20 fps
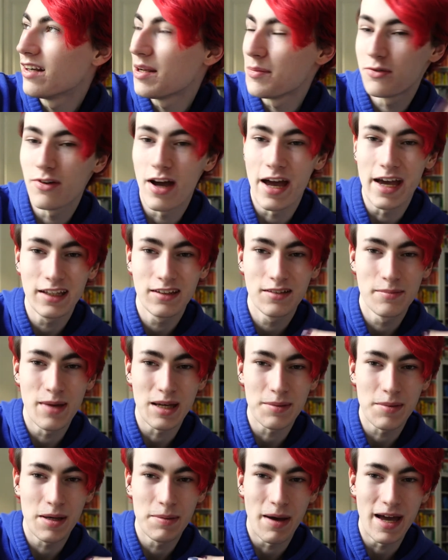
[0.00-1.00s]
I'm trying to
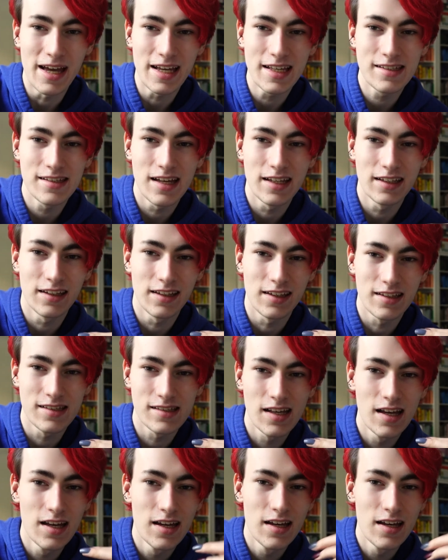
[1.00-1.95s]
make my mic settings